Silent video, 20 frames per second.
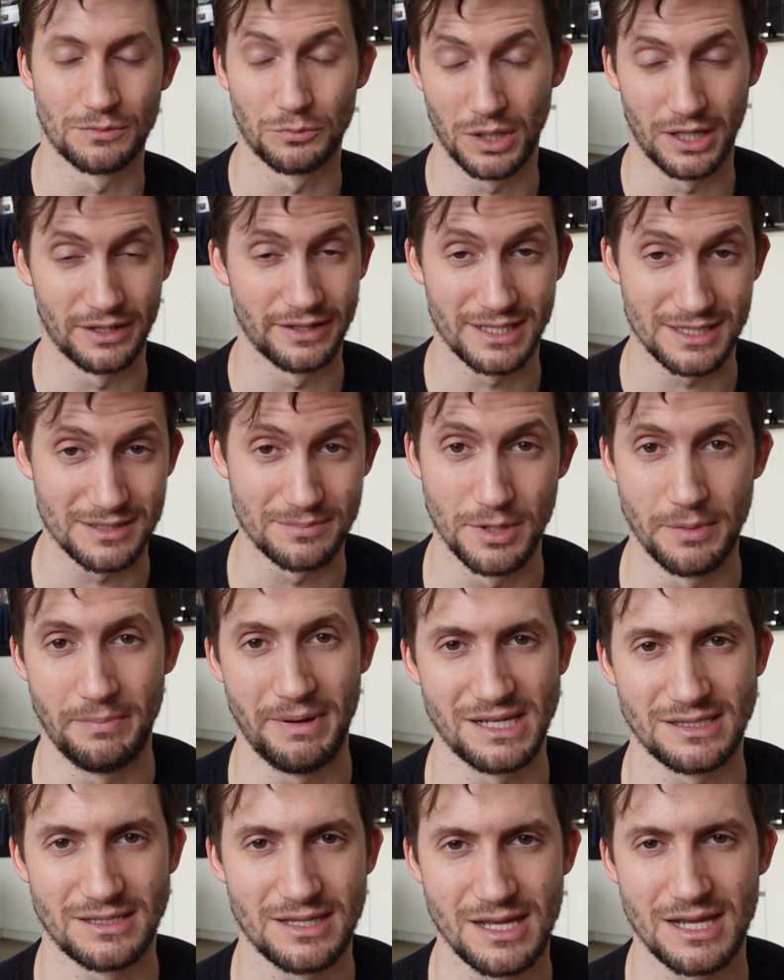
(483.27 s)
Well, that's the
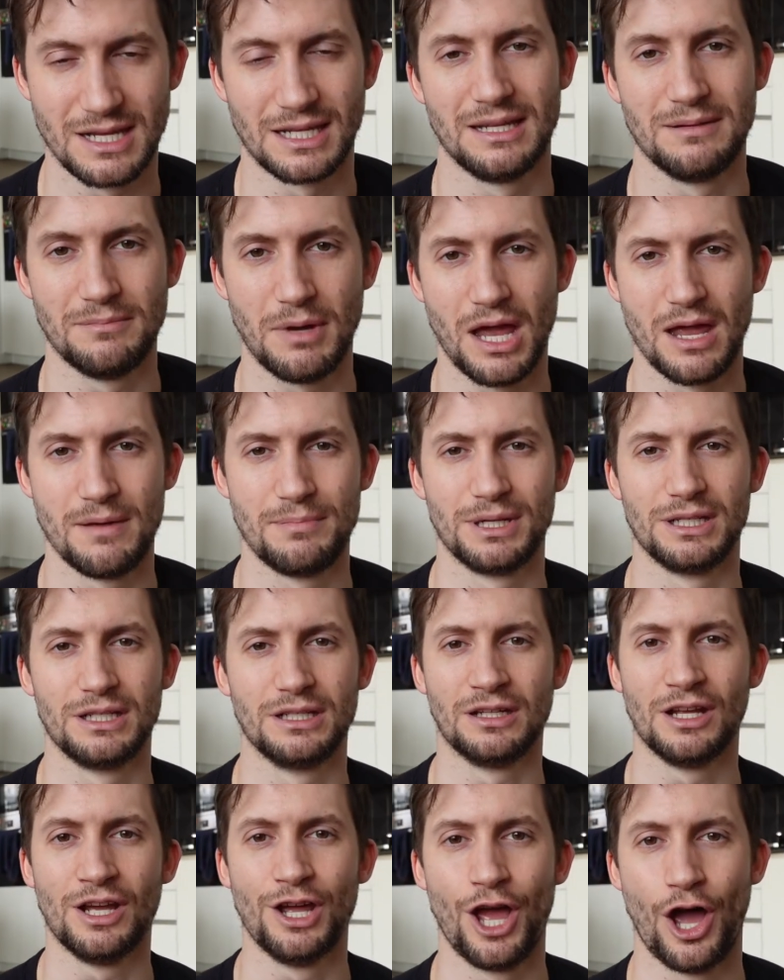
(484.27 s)
best thing, in my
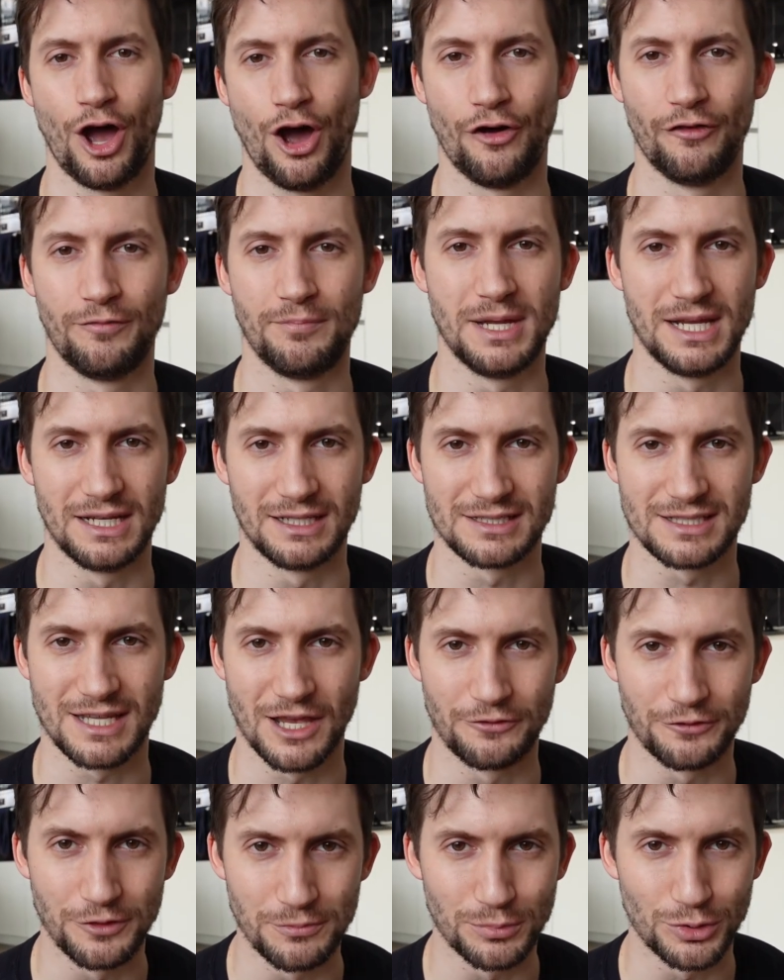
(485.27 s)
opinion, of being
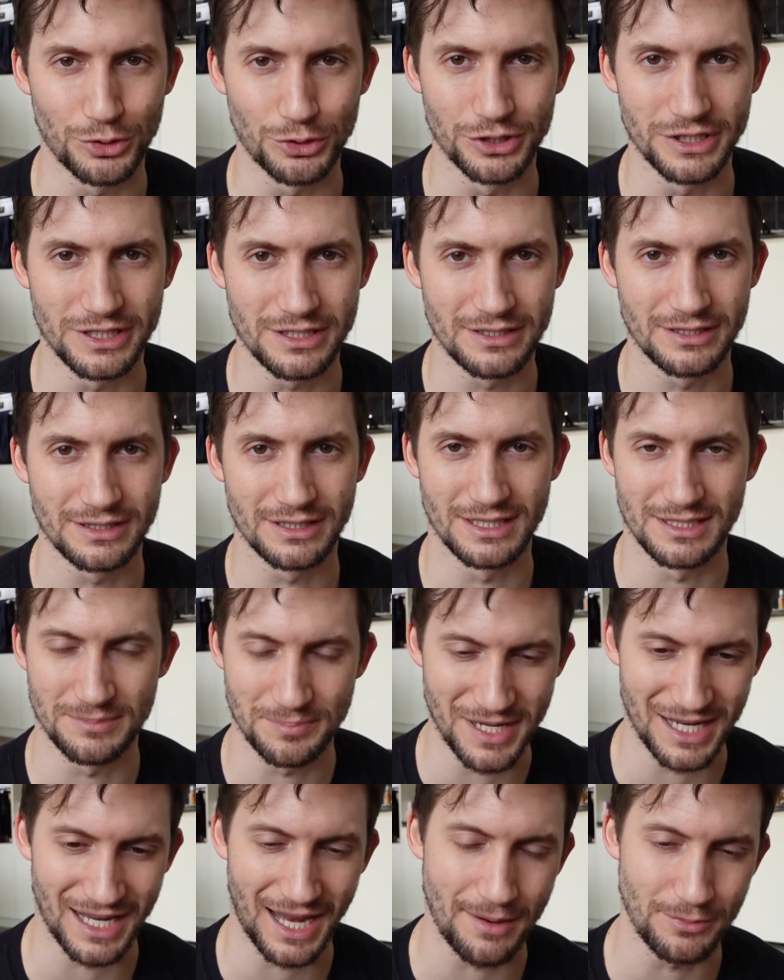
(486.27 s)
self employed, is
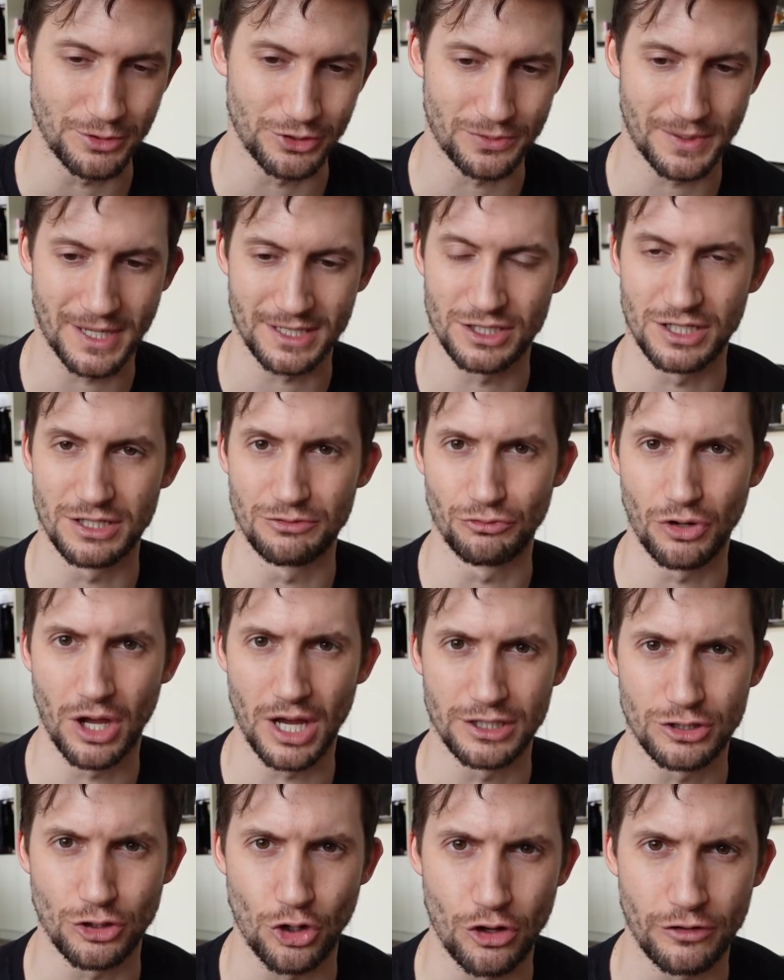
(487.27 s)
being able to actually
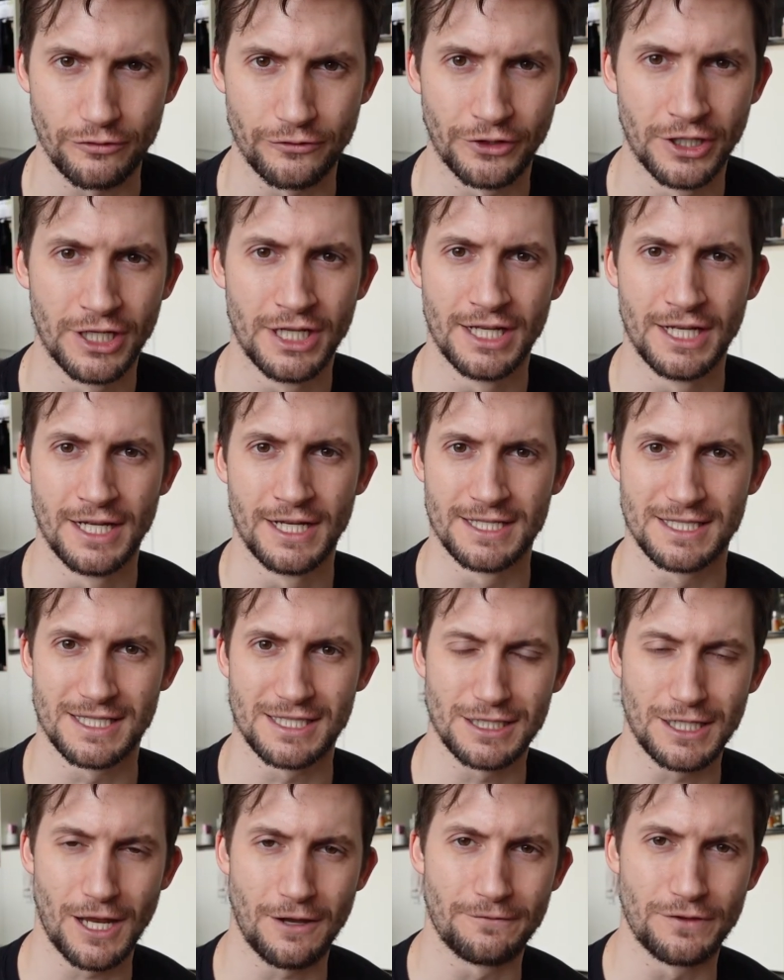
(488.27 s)
write off
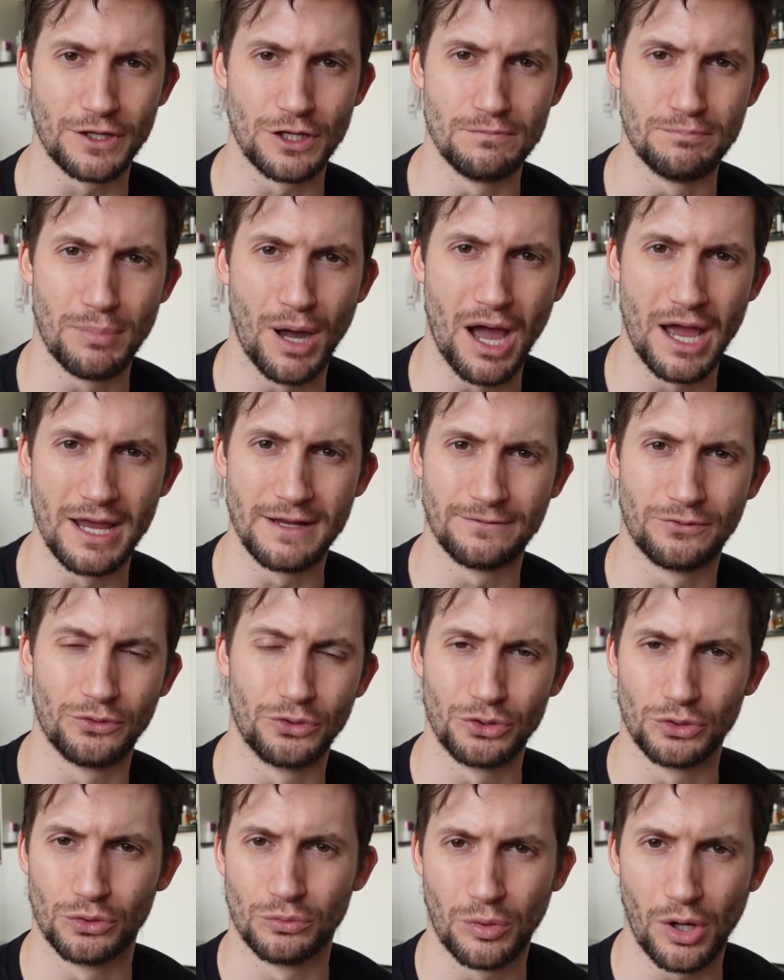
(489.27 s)
stuff that you buy for
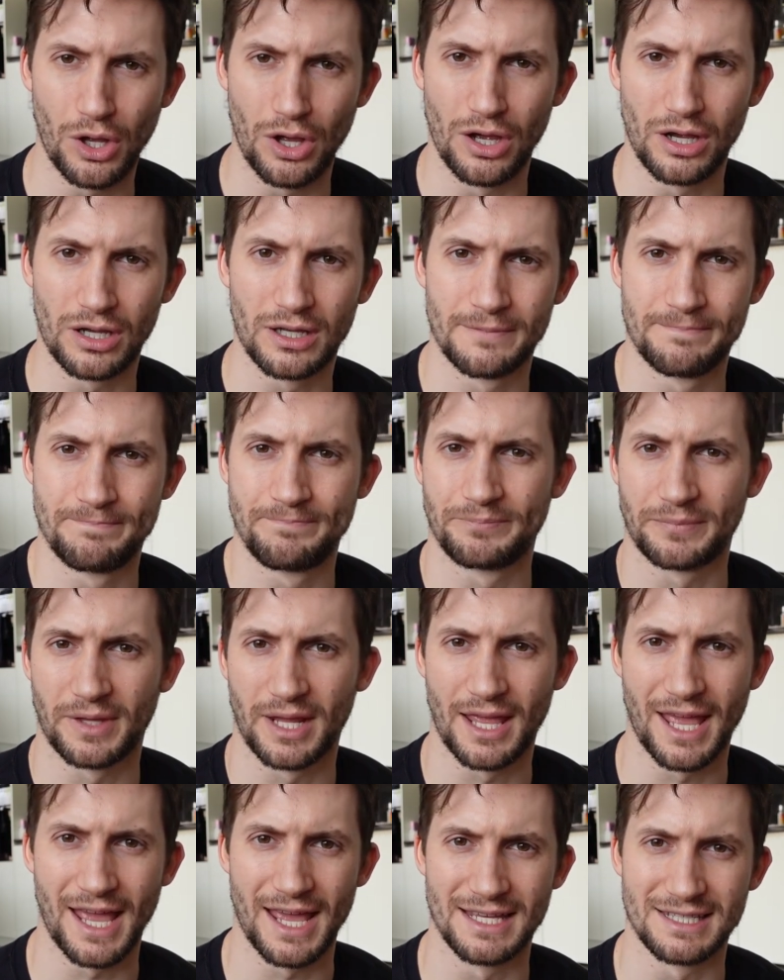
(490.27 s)
your work
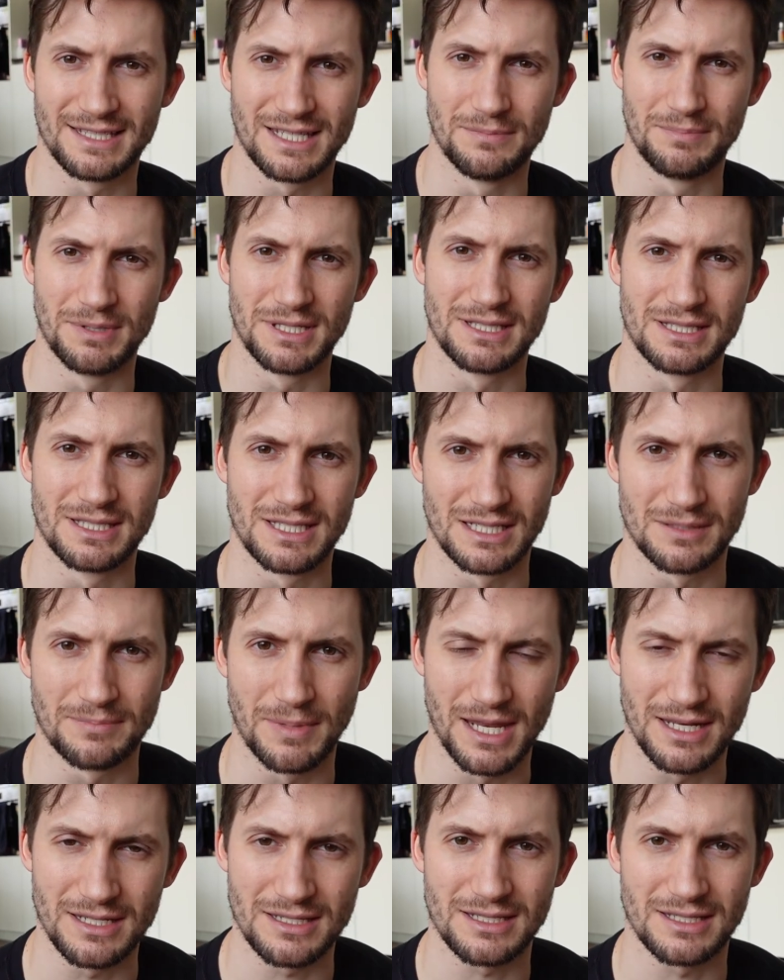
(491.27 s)
as a business
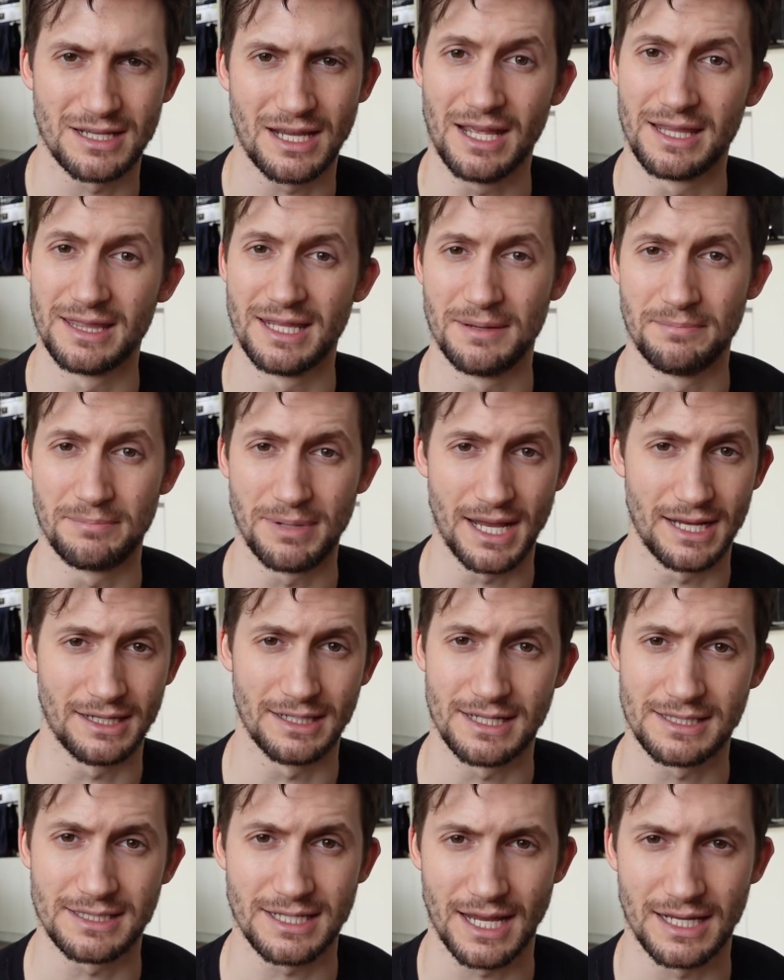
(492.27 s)
expense and then pay
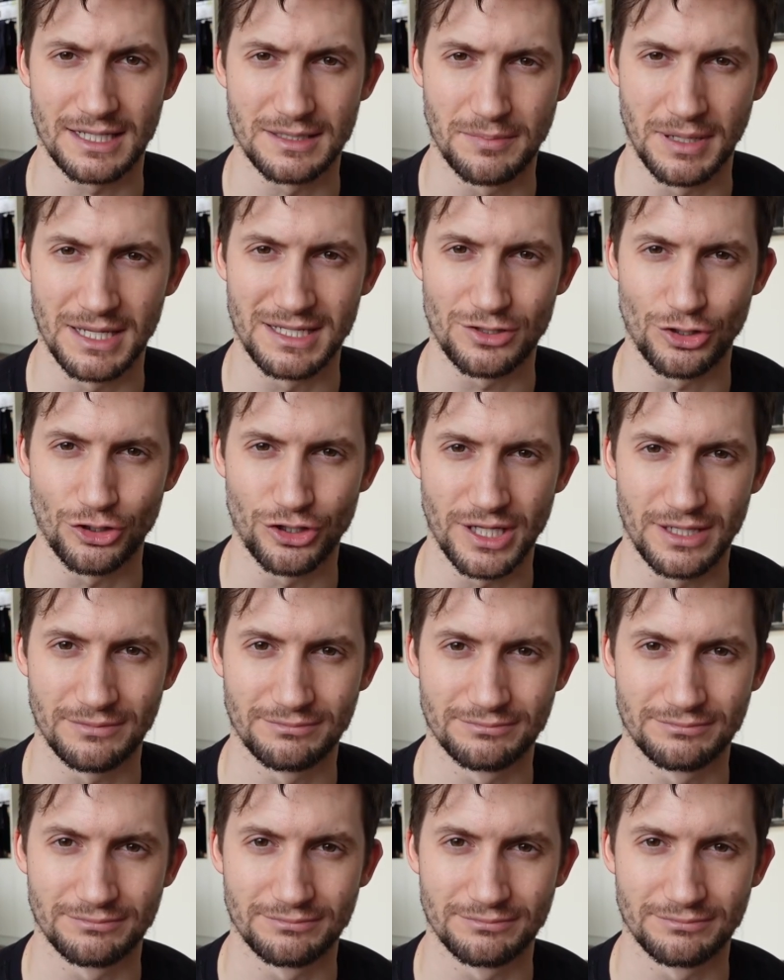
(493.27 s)
less tax based on